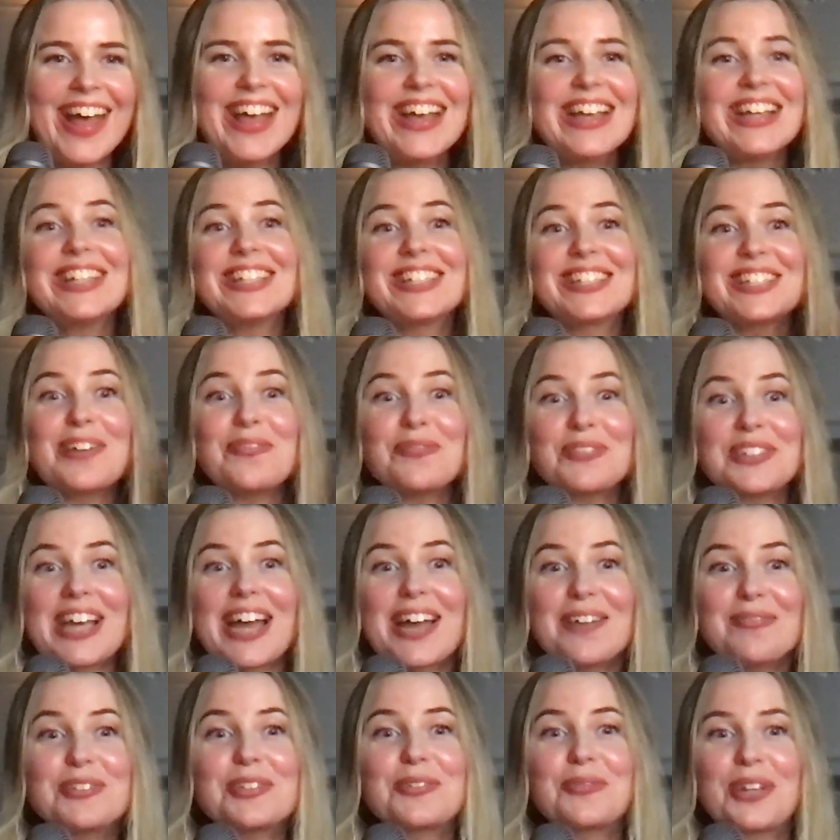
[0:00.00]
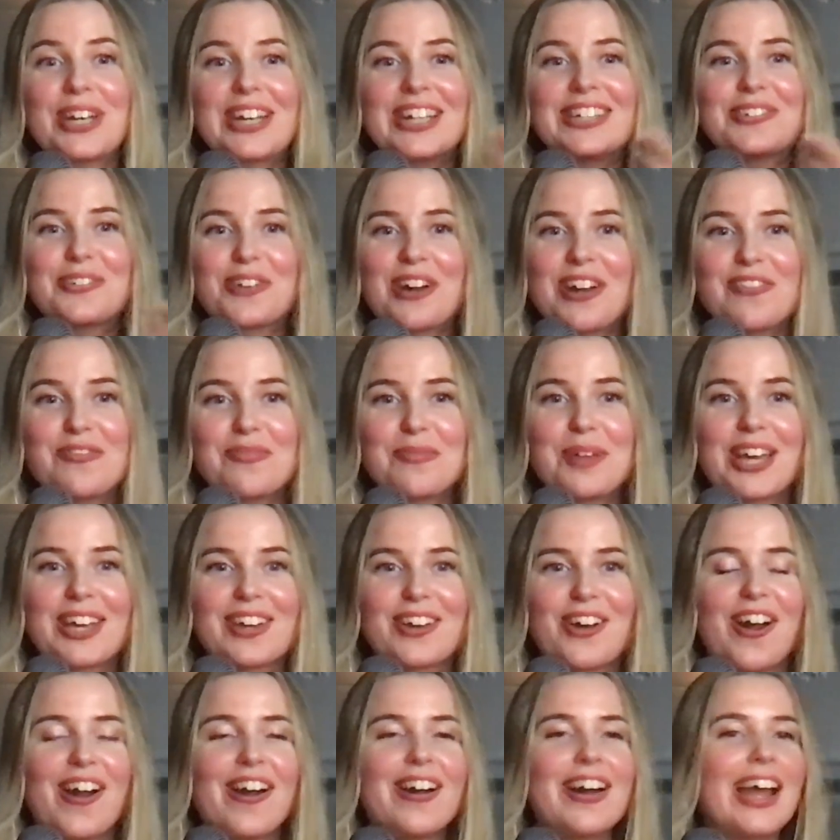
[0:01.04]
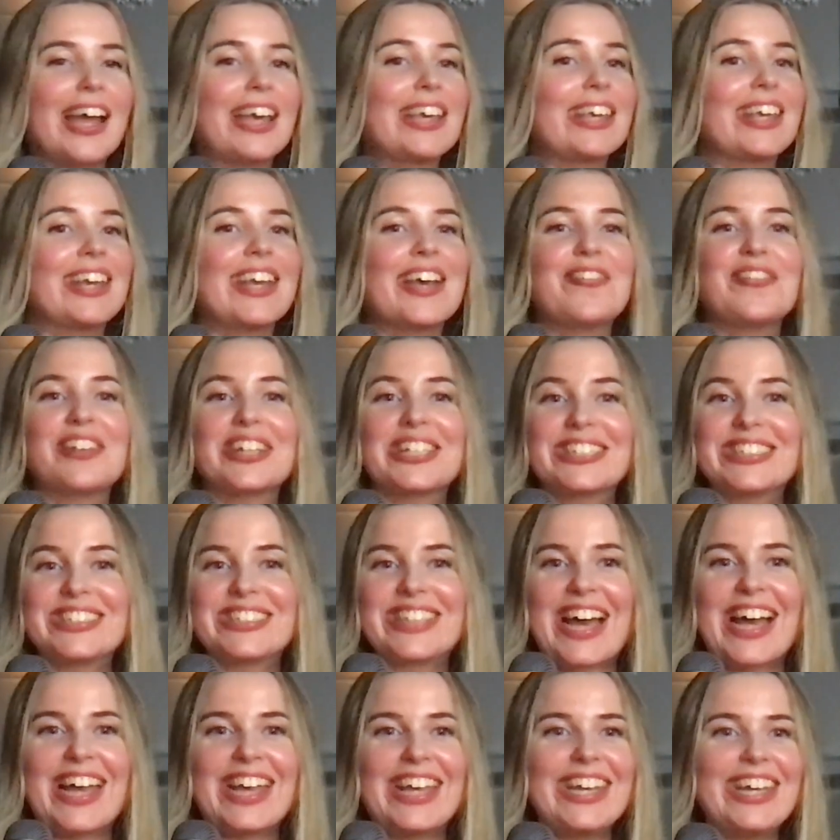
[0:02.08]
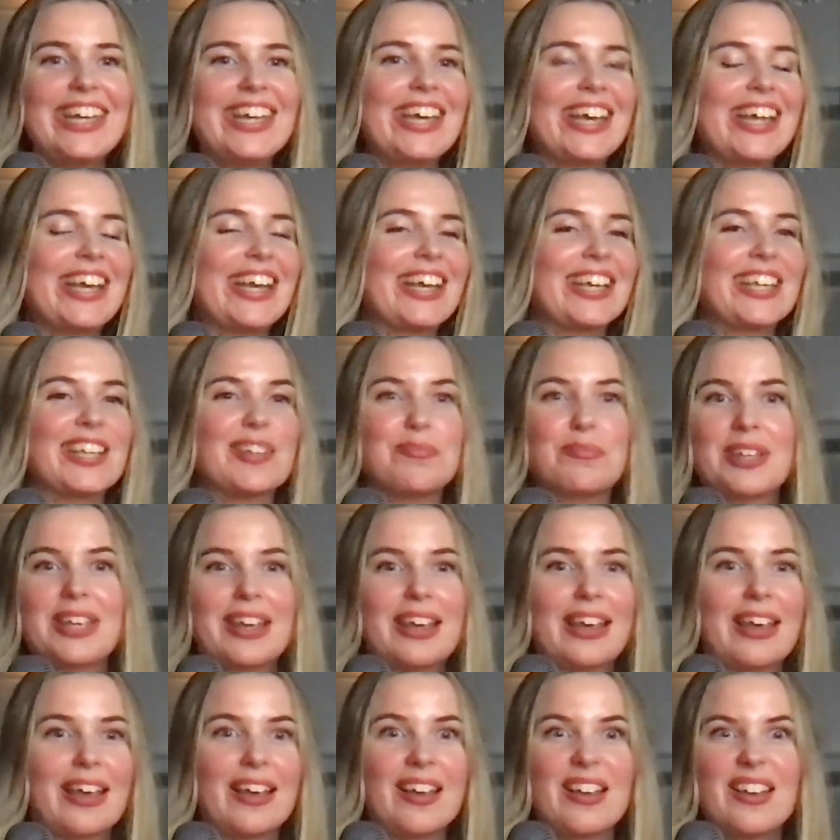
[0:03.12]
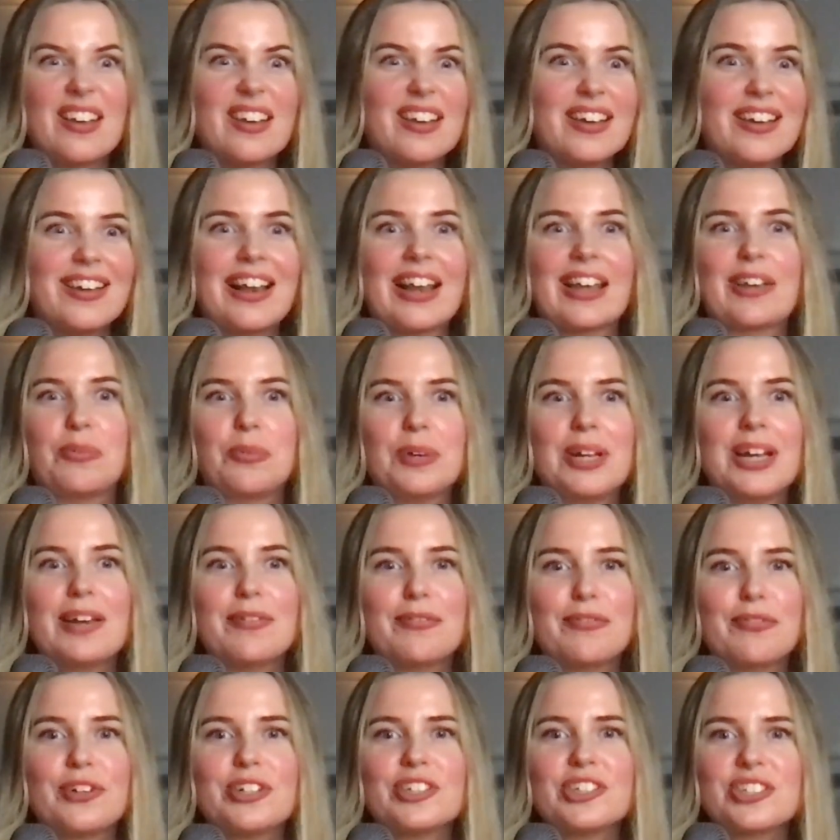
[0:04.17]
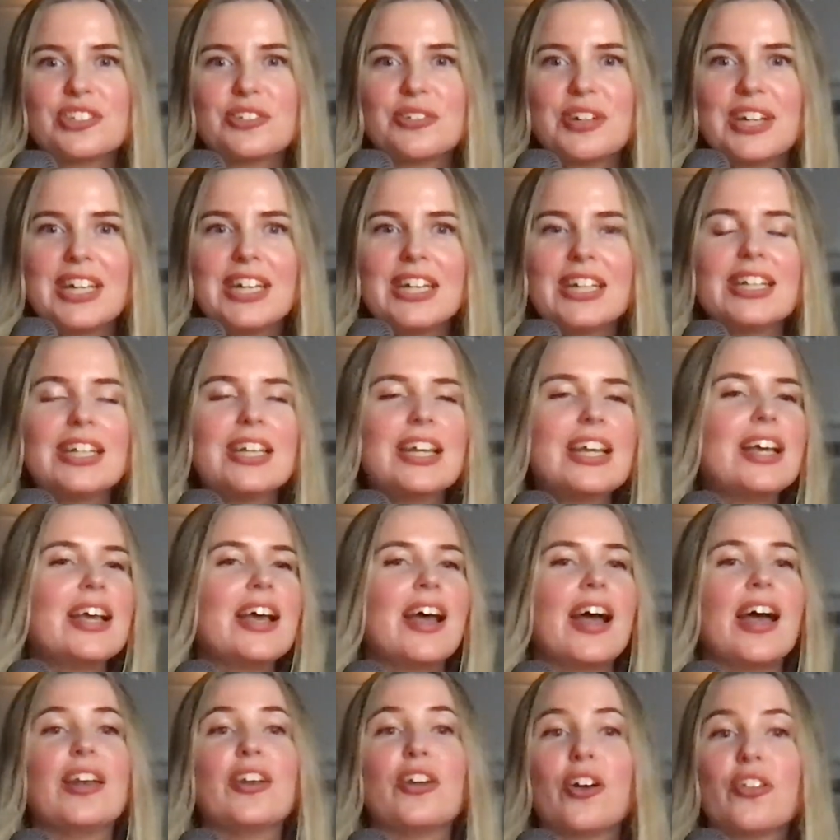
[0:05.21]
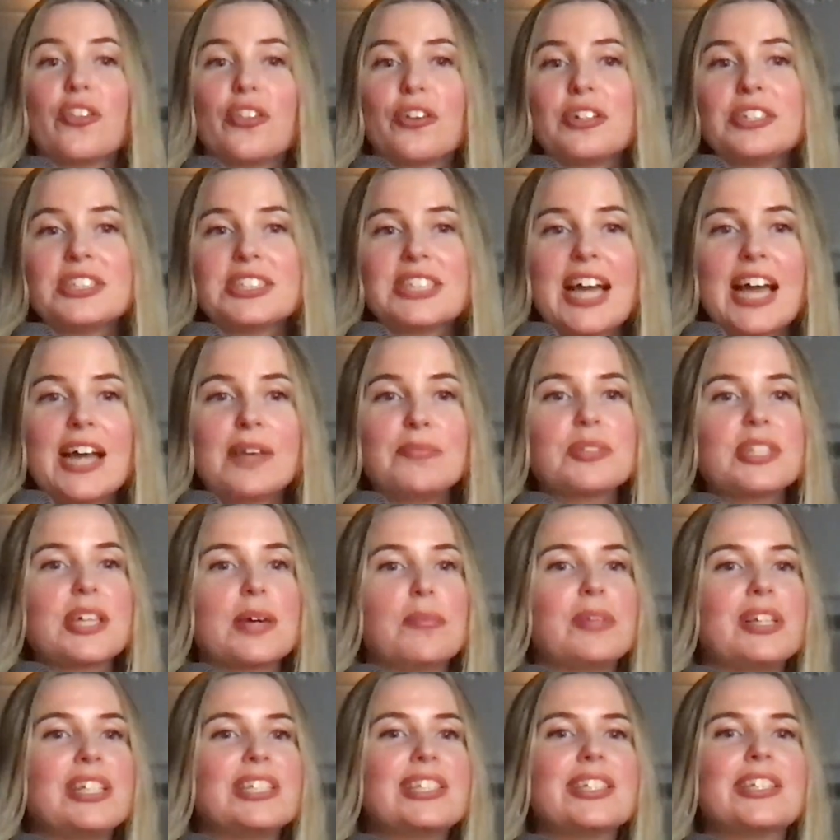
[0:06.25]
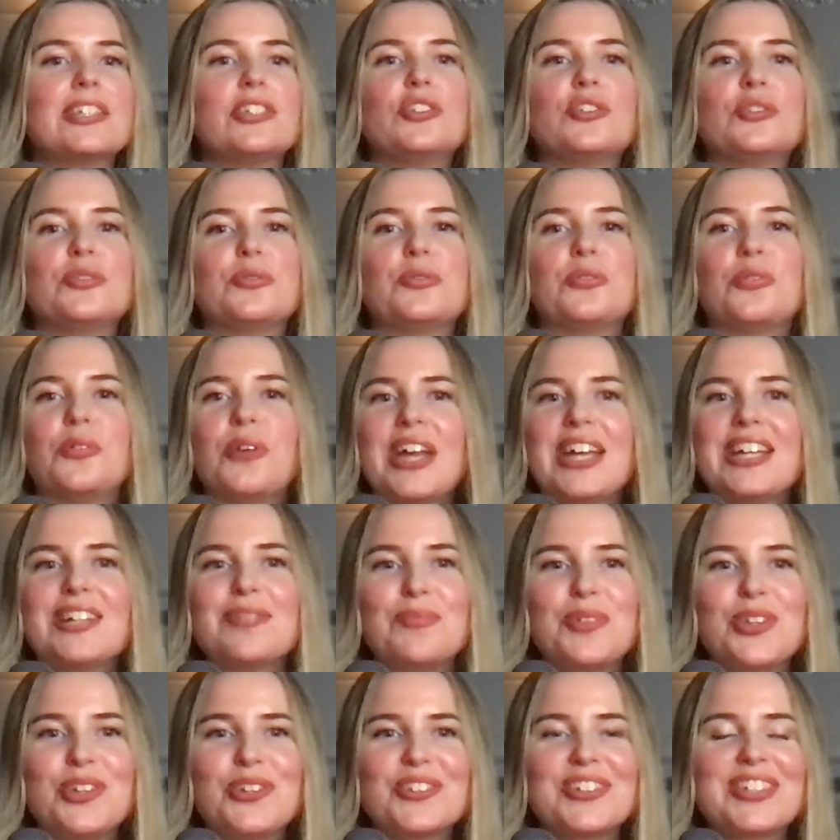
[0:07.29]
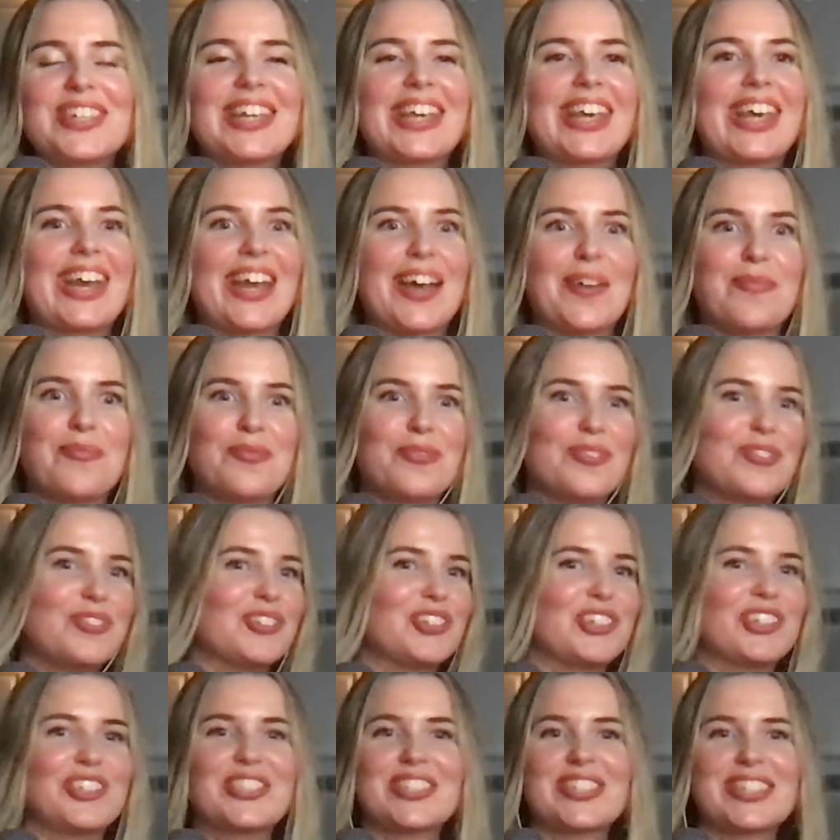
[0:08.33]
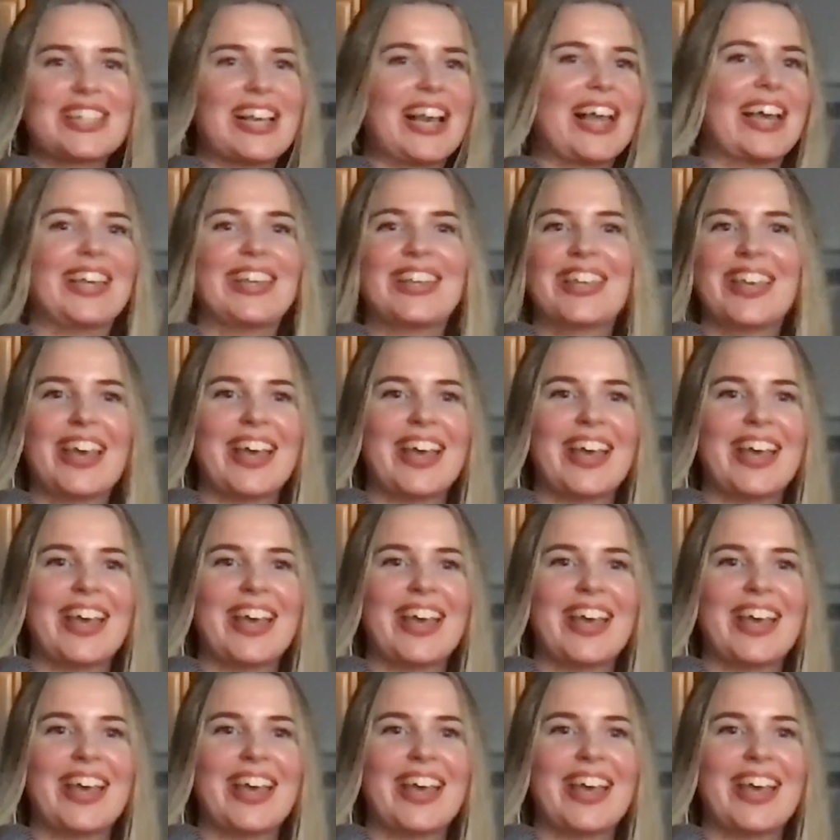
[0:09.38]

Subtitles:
sometimes when I drive my car, I can have anxiety and I can be like really frustrated, and other times I'm listening to great music and I'm just like